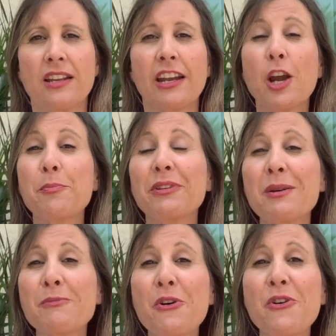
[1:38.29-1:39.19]
Now,
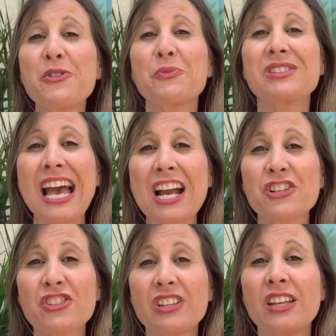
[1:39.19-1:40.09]
airplane mode was
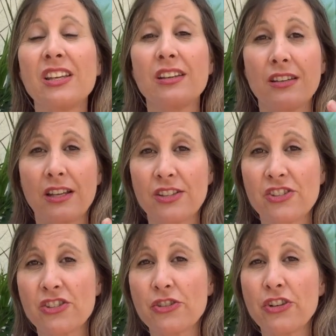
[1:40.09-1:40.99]
actually
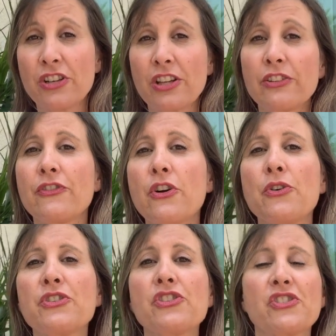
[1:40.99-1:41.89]
instituted on the
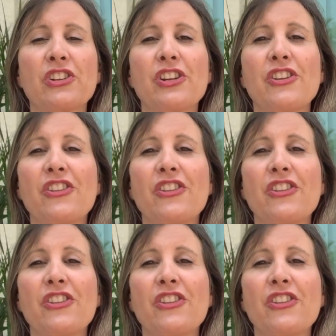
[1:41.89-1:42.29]
phone so that